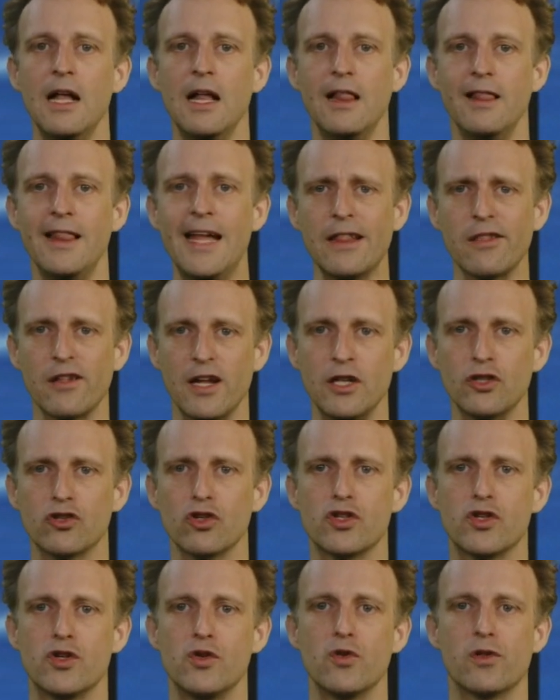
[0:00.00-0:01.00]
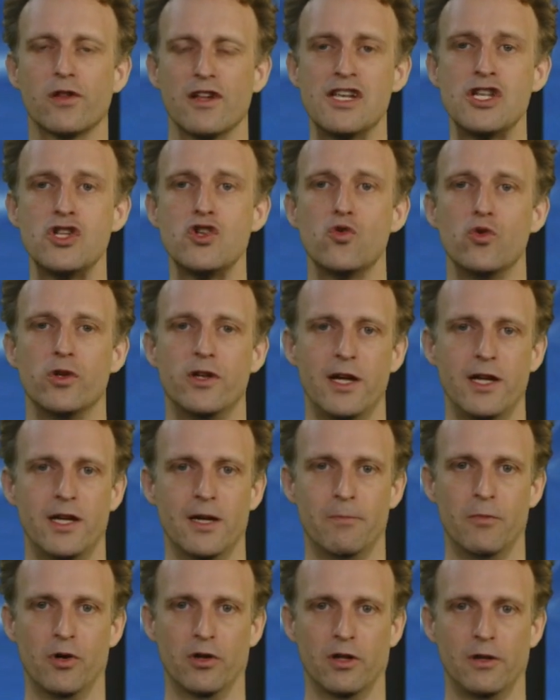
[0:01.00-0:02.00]
Let's introduce a new data
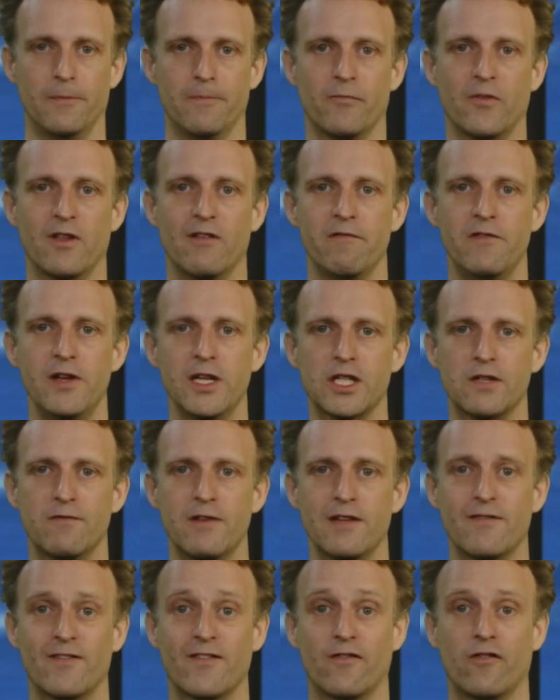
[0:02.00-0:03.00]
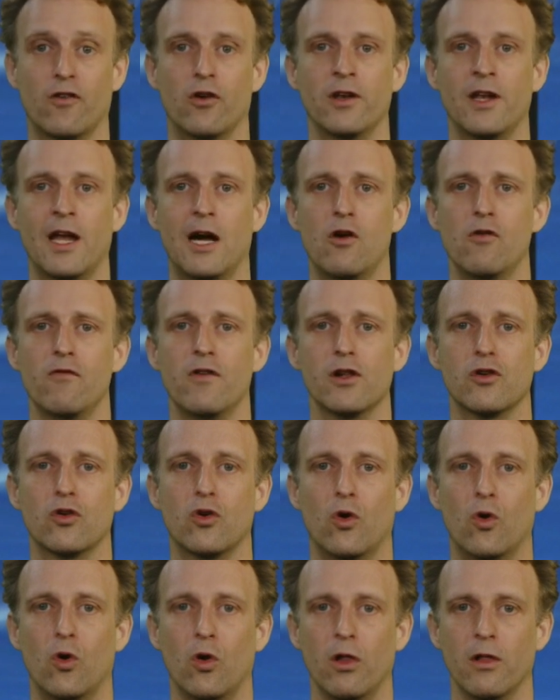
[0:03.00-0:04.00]
model, which we for now will
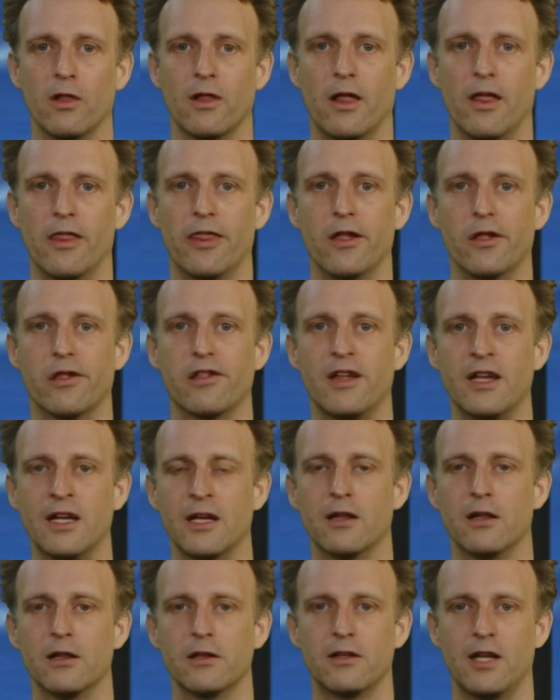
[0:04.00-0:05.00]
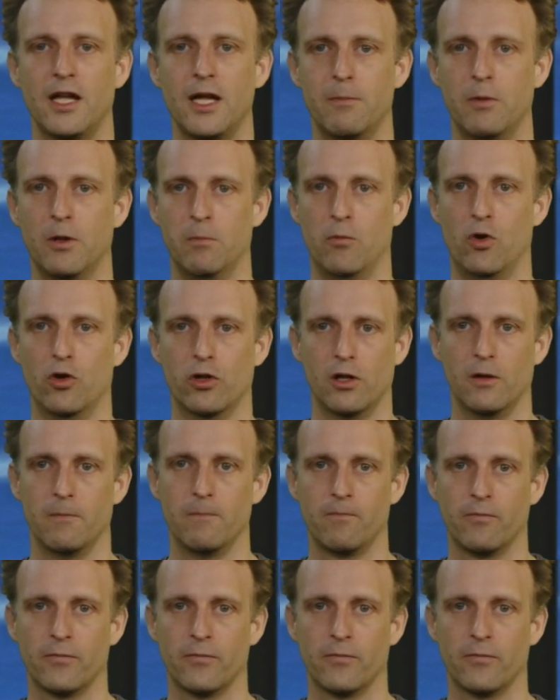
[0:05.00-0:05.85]
call the single table model.